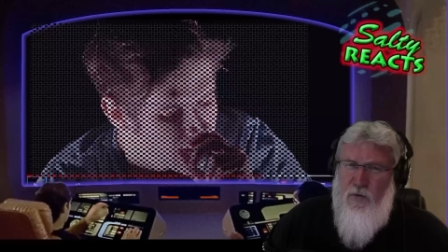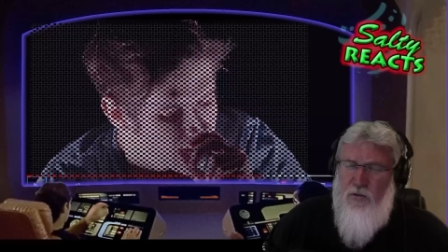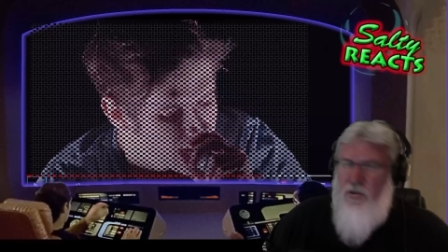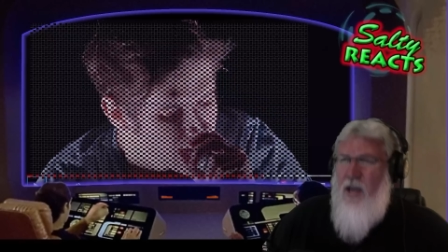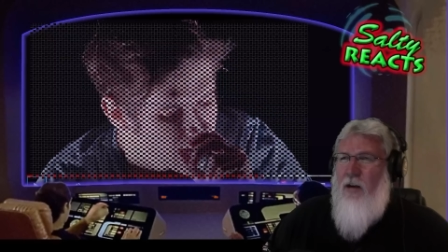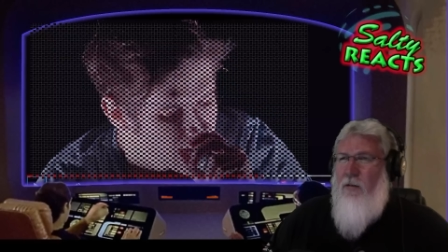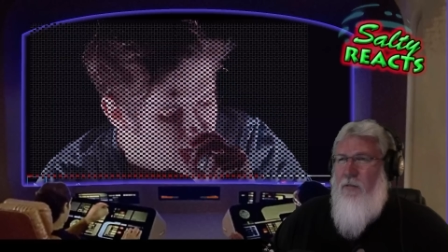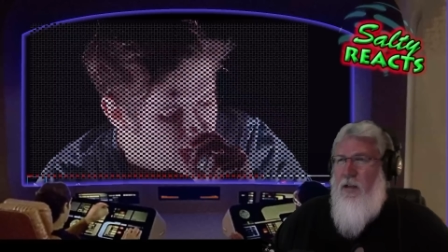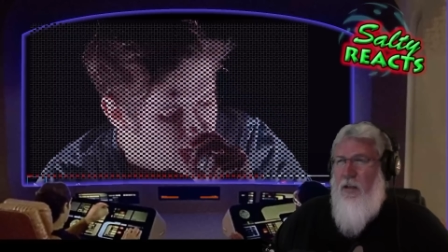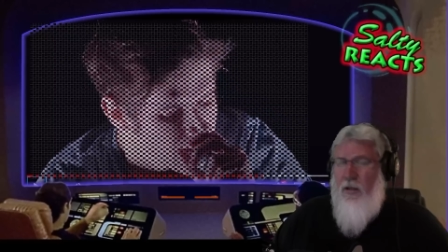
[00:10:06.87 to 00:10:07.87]
shattered
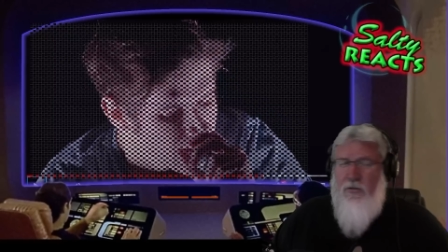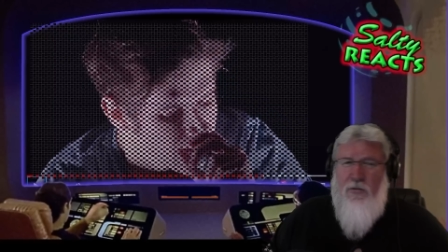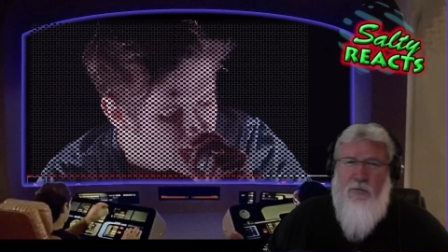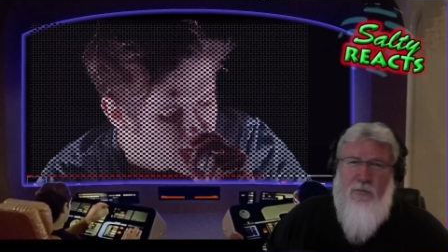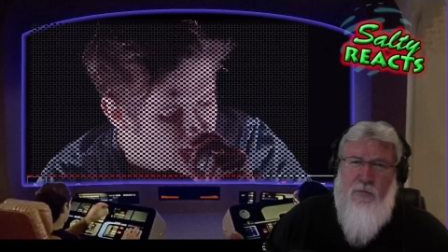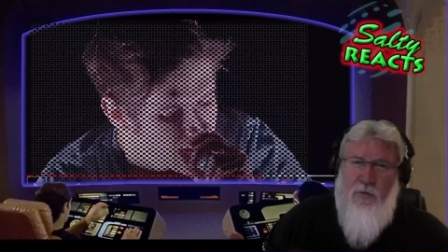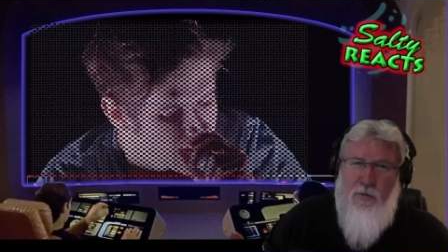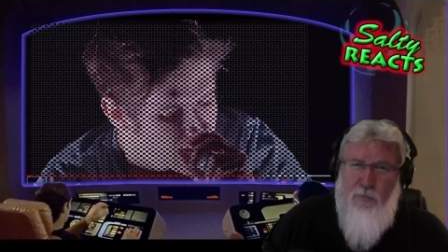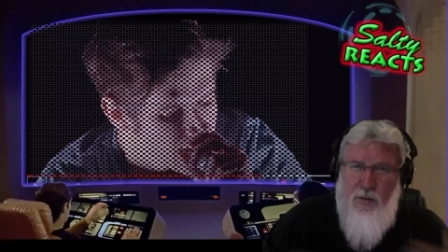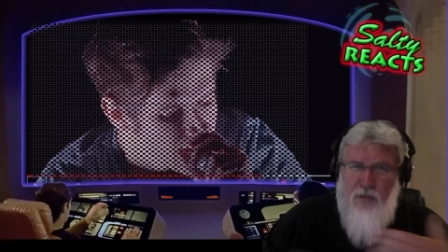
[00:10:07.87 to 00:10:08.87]
feelings
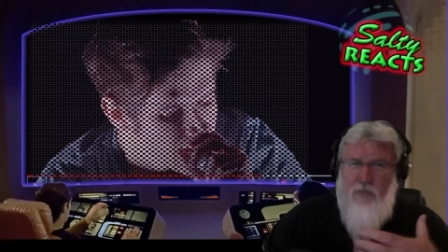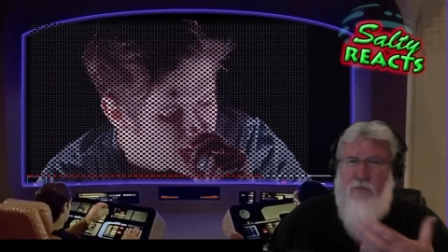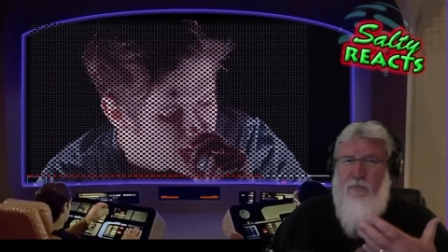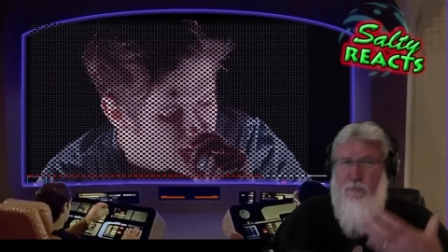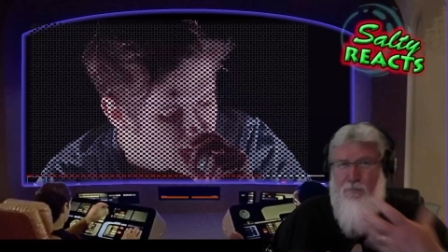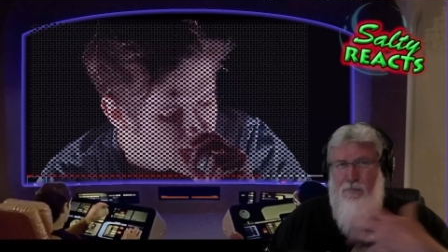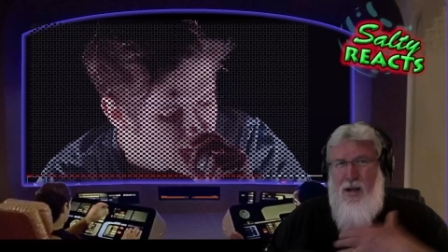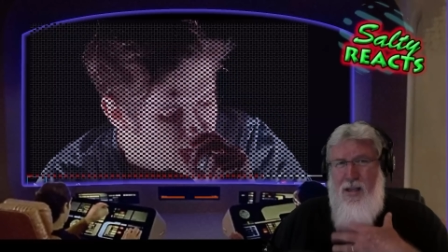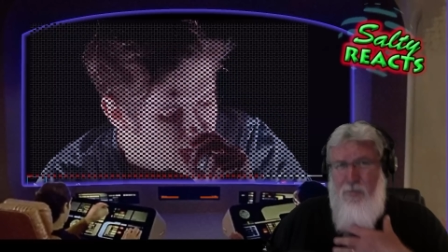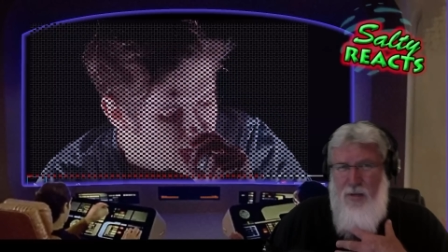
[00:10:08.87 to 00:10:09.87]
because of
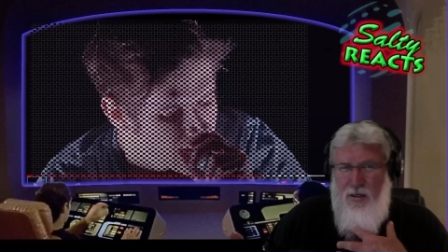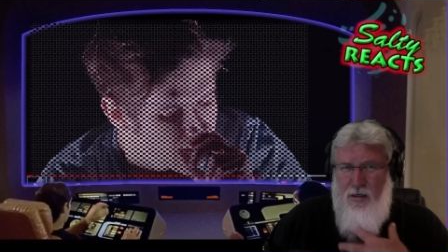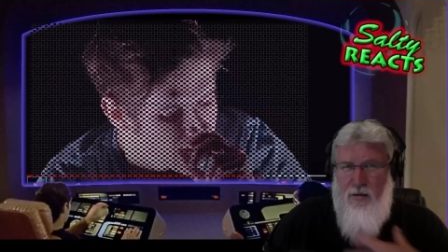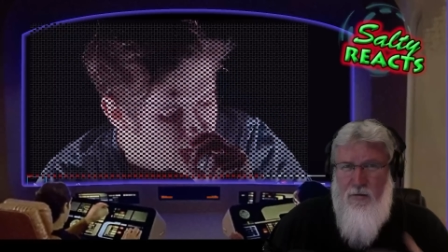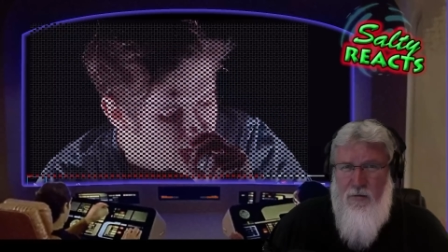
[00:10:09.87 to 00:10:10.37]
my opinion.